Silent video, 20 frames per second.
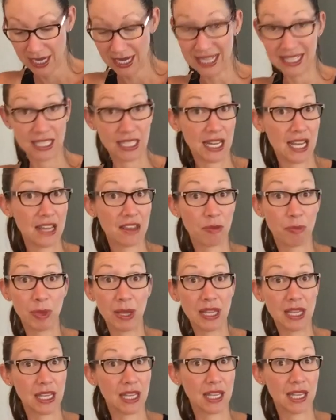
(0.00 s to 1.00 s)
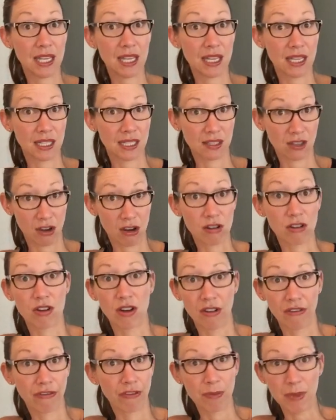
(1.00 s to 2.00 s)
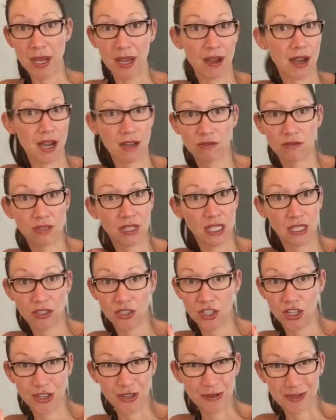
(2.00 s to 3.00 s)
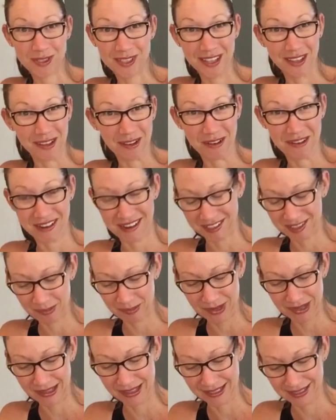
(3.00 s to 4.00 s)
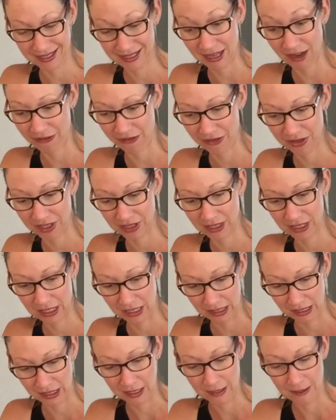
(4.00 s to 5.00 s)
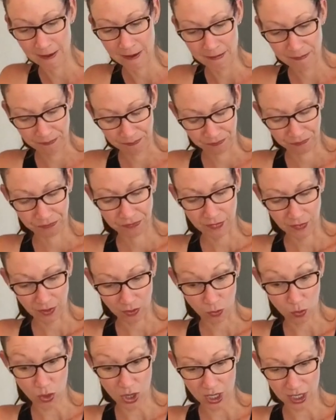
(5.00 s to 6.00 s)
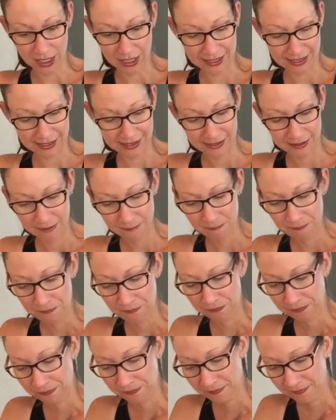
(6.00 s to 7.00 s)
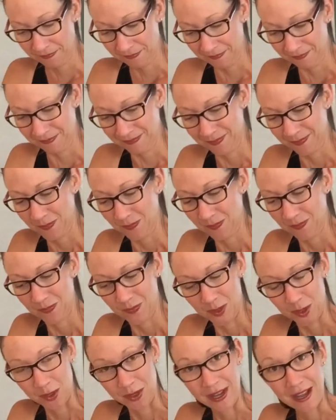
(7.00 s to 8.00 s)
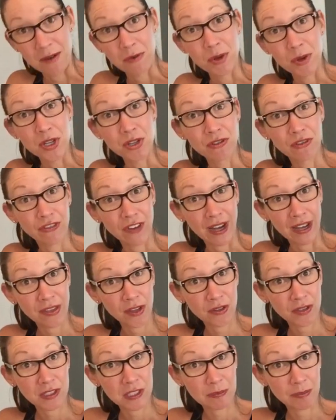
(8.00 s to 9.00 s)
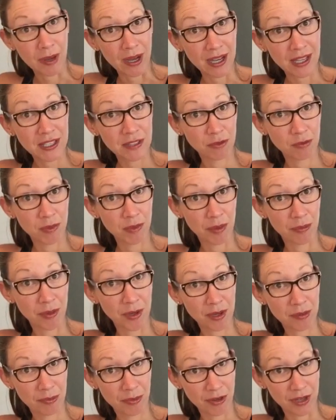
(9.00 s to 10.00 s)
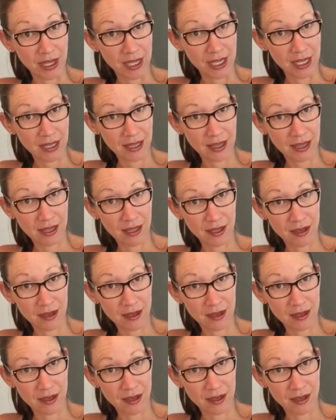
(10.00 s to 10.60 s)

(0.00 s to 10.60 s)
And today the pinky is hard enough for me. I don't need to use the lacrosse ball. This definitely works. So yeah, when you find those spots, remember to breathe.